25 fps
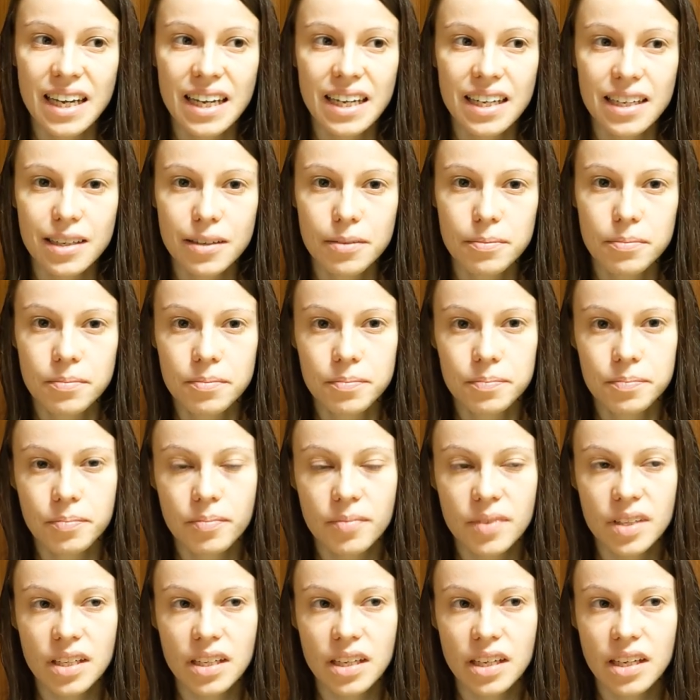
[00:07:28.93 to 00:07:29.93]
Um,
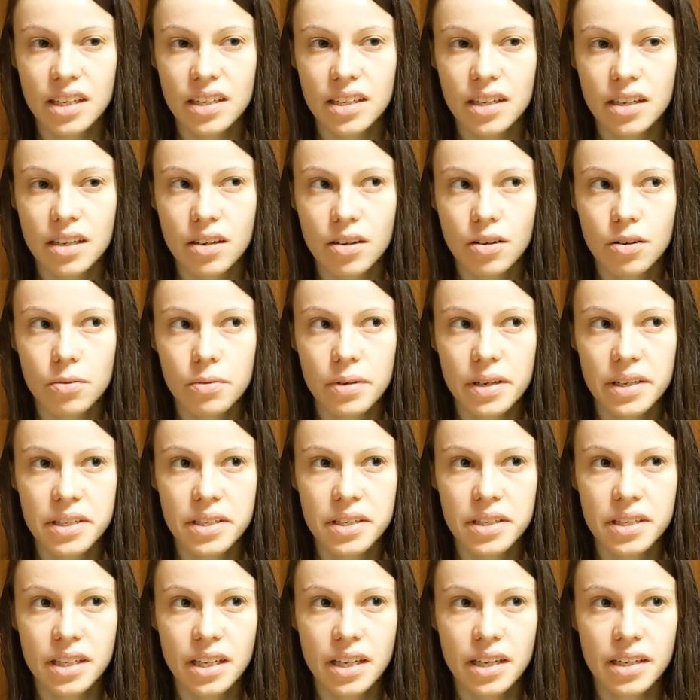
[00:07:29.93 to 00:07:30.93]
and I
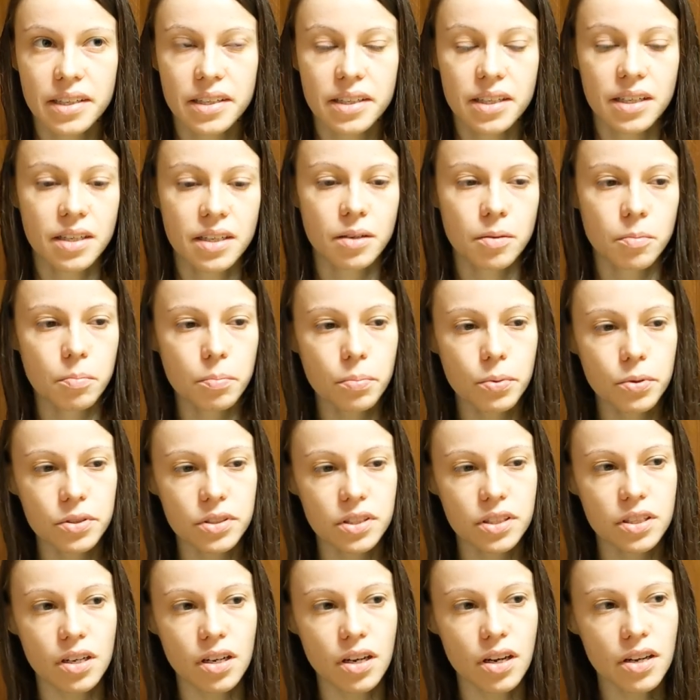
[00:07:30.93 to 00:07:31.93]
already like
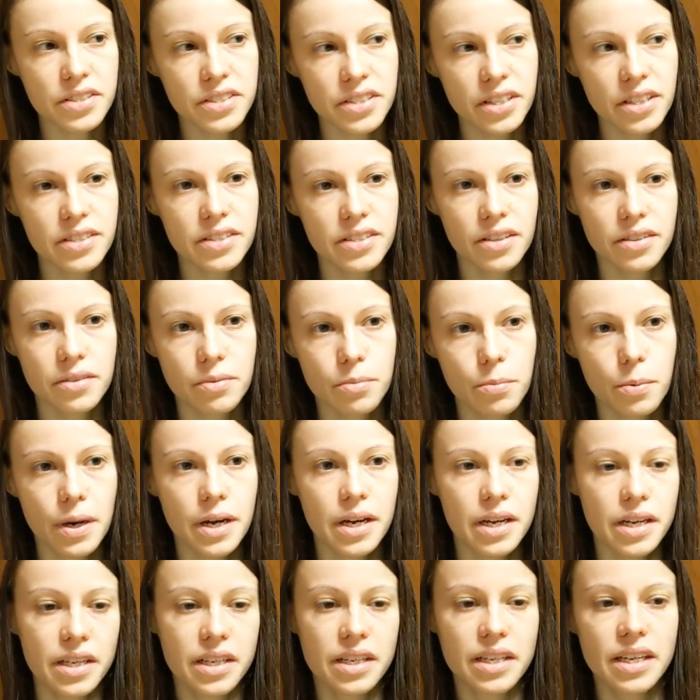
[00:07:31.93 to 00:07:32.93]
booked hostels on the
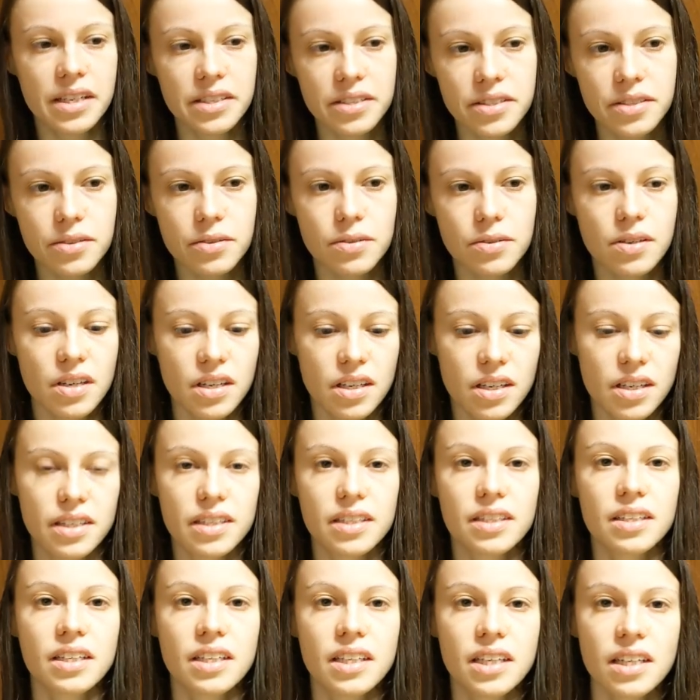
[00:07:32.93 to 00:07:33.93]
way and so
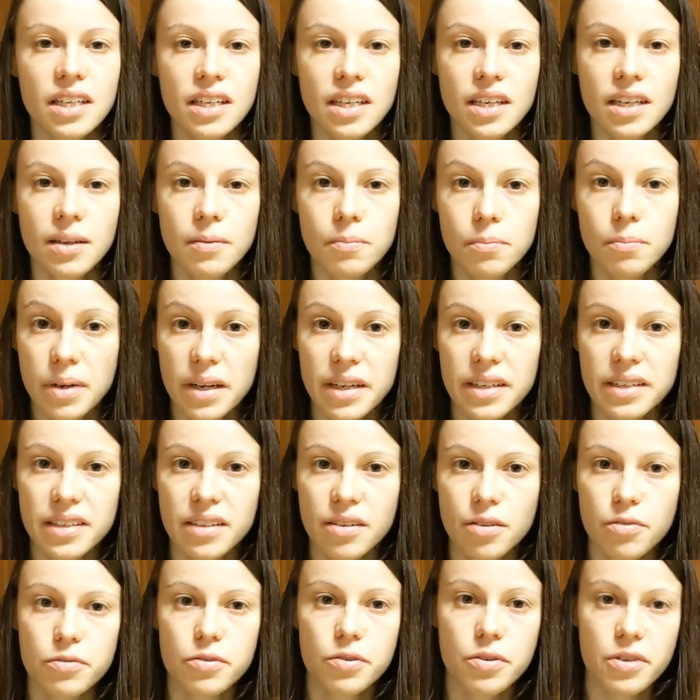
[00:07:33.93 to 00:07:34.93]
on. But
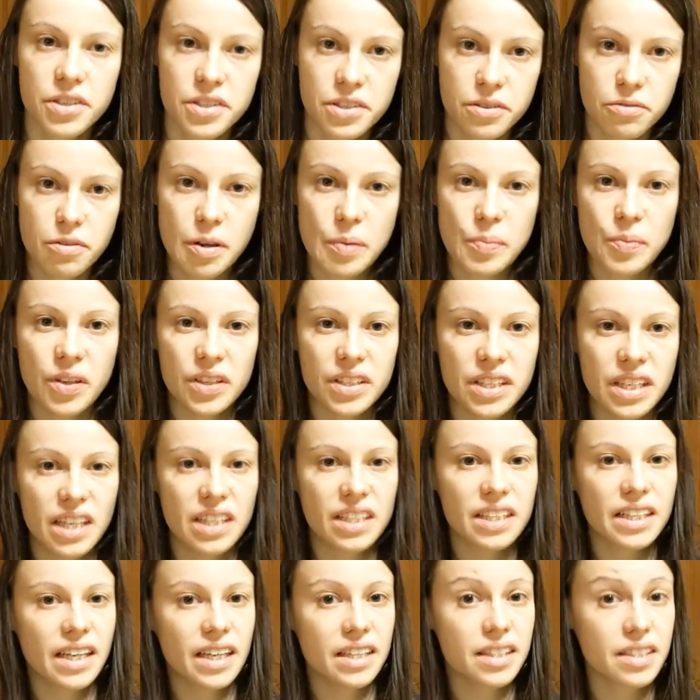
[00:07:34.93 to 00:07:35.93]
of course, if I'm not
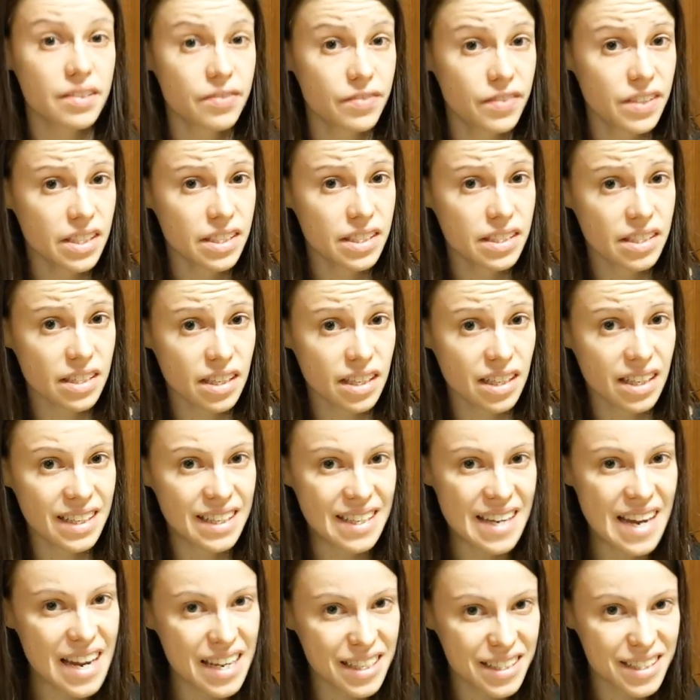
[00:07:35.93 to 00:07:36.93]
gonna get the visa,
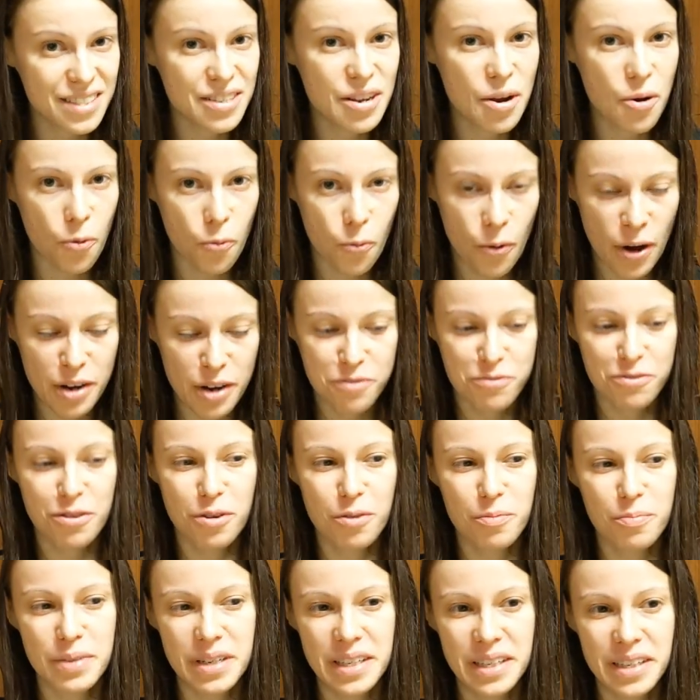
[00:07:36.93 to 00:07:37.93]
there's no way
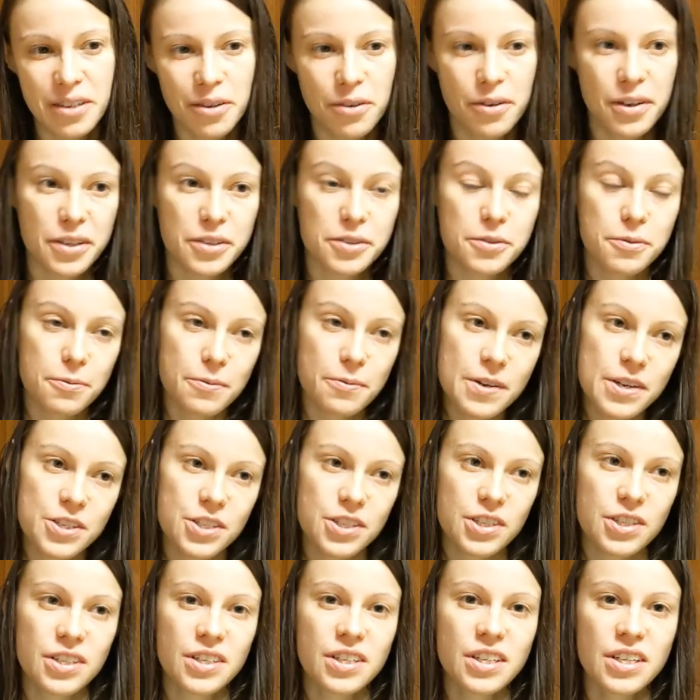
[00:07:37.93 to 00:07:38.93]
for me going to
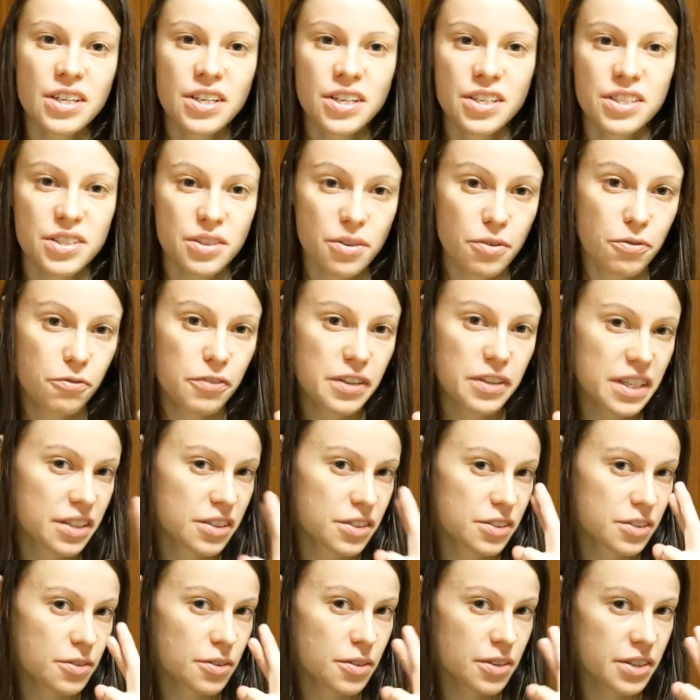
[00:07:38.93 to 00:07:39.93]
Russia. So
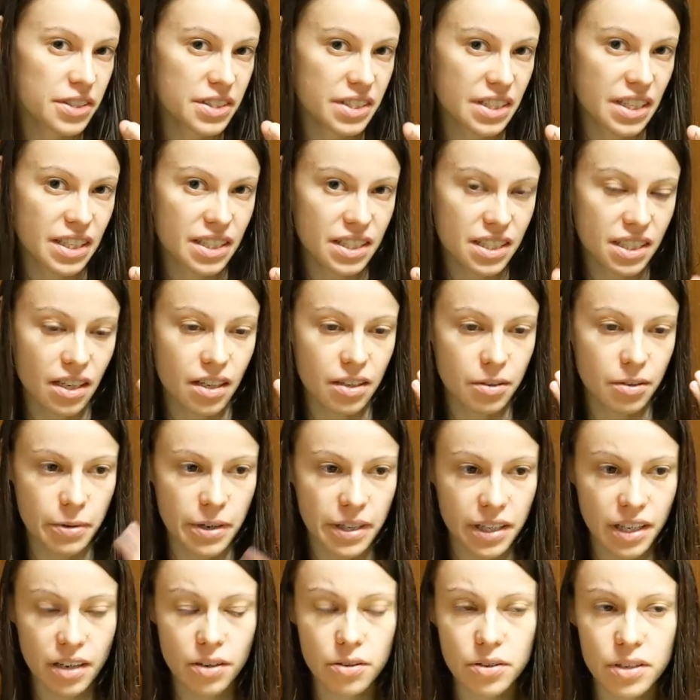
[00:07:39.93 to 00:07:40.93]
fingers crossed that it's gonna
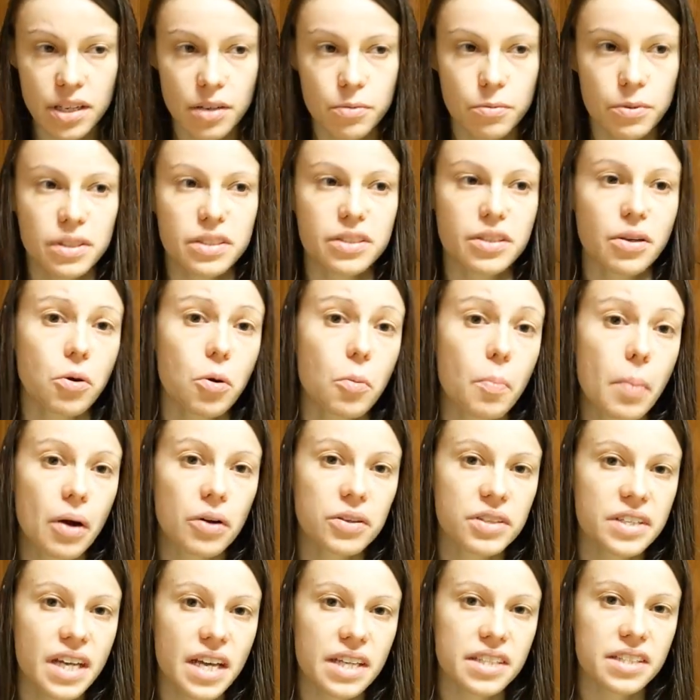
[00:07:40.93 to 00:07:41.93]
work out. I will know
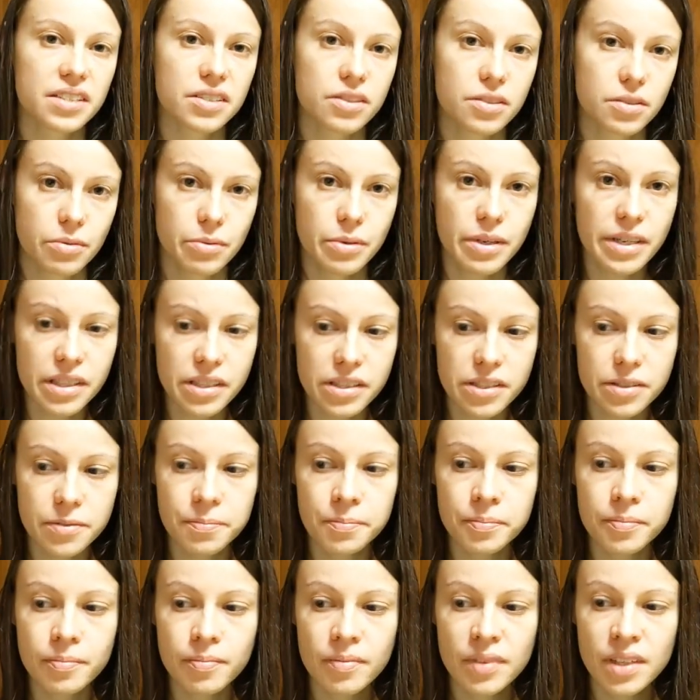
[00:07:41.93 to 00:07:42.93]
about that in two weeks.
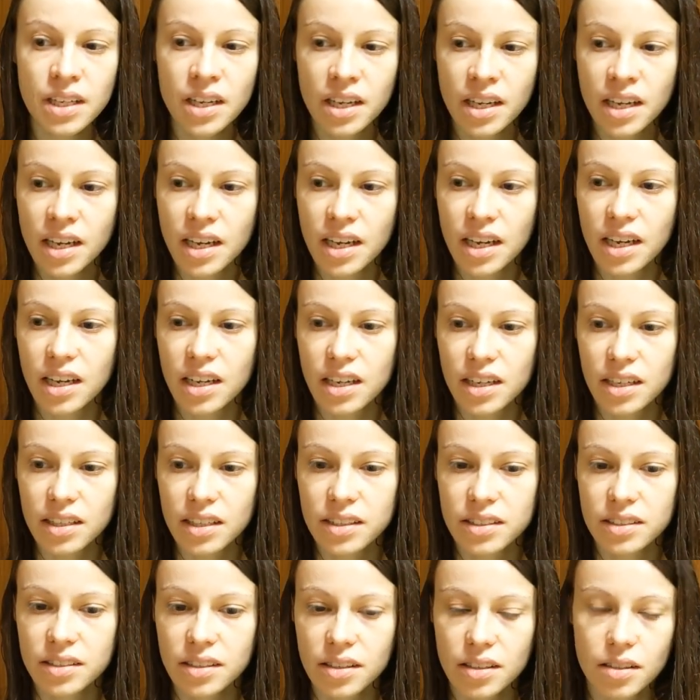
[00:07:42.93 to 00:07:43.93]

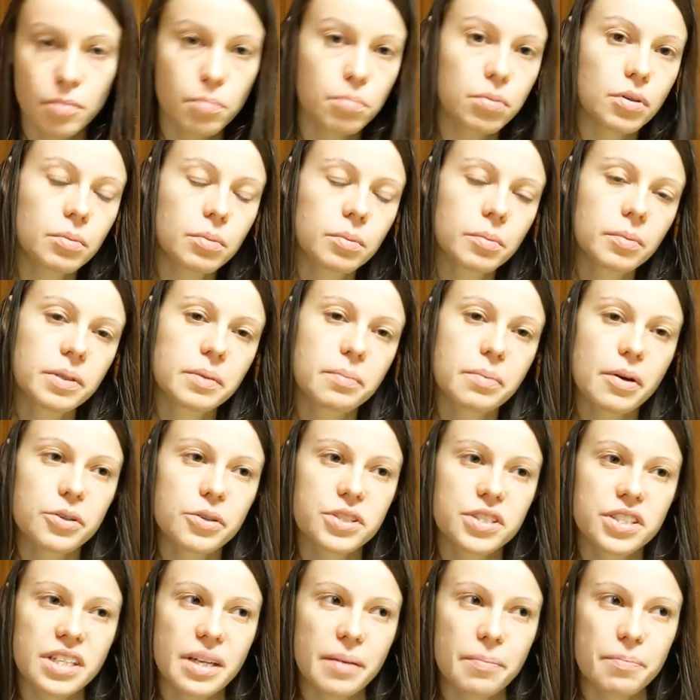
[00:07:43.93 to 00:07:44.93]
And I'll probably
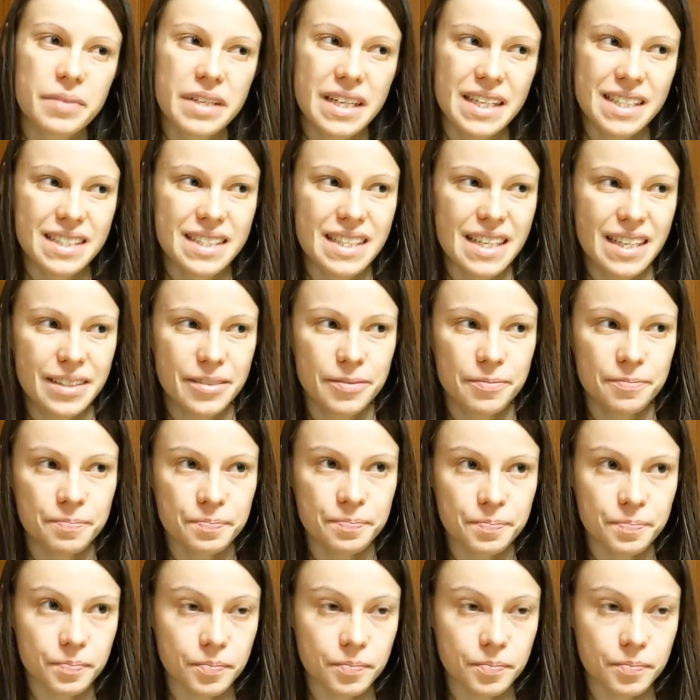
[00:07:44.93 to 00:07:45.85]
post an update then.